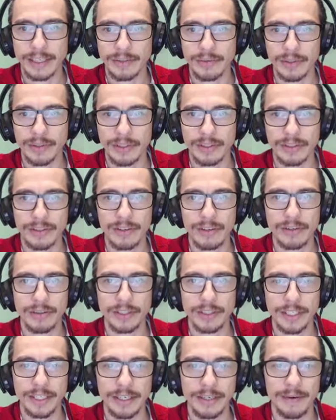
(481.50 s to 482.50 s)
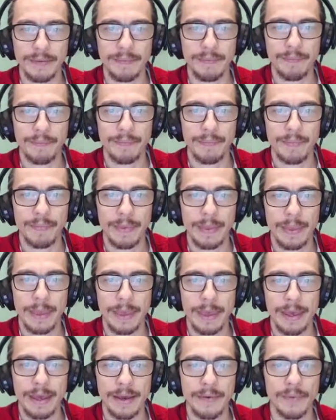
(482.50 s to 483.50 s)
That's what are circled here.
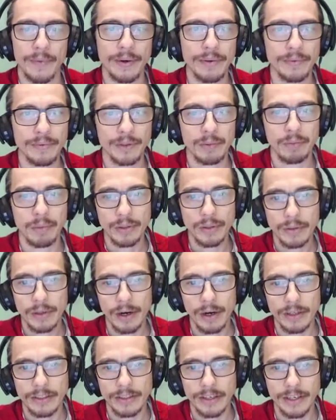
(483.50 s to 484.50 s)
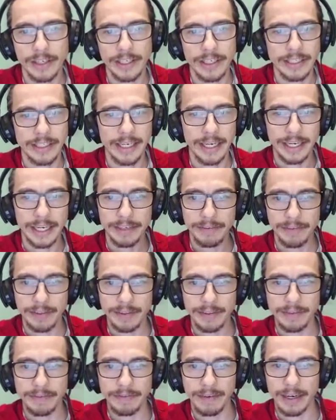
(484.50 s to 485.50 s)
Well, the blue car started at negative
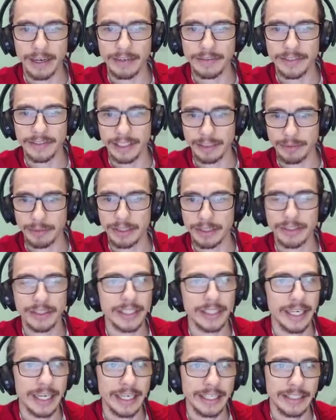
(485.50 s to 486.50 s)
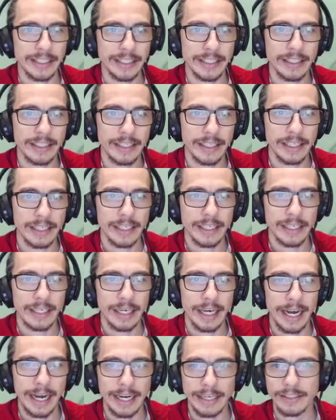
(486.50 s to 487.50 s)
55 centimeters and ended
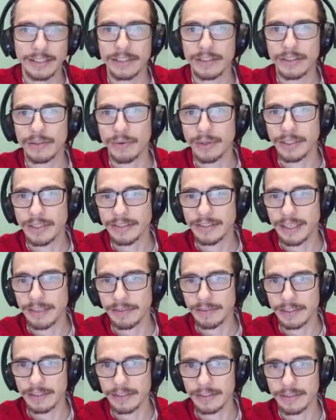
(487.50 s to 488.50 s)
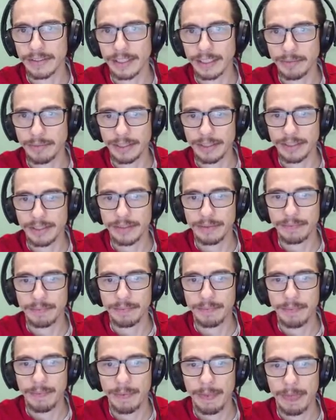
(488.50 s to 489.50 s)
at 27 centimeters.
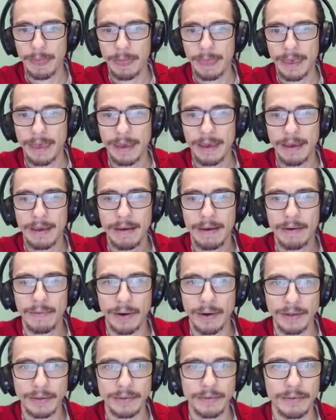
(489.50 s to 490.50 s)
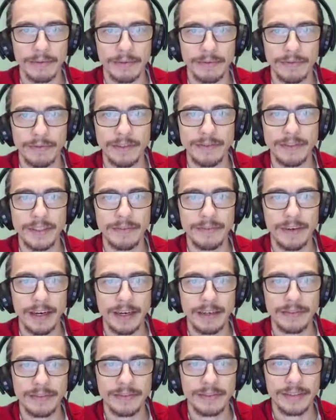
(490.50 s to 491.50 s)
Well,
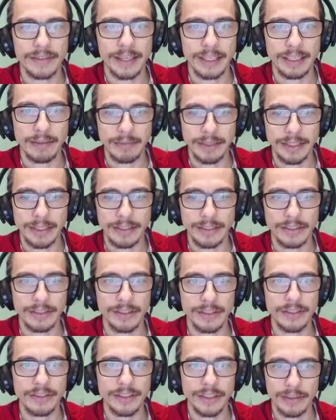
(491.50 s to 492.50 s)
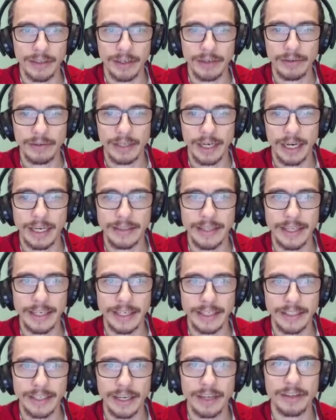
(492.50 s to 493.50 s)
55 centimeters to zero, and then
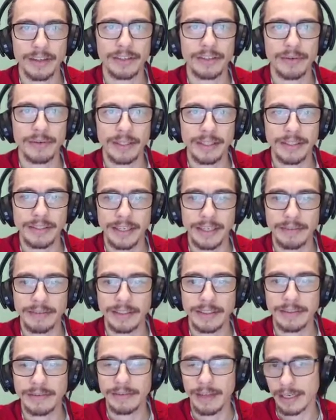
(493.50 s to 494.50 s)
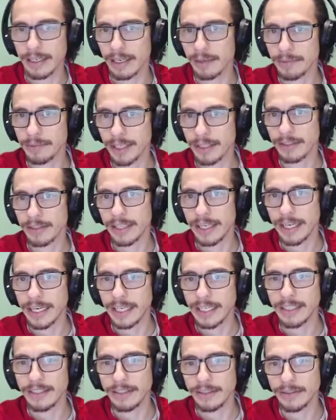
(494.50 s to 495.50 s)
another 27, that comes out to
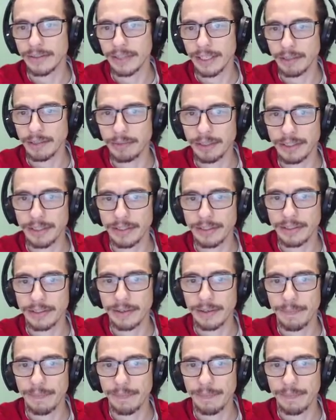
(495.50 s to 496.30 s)
82 centimeters.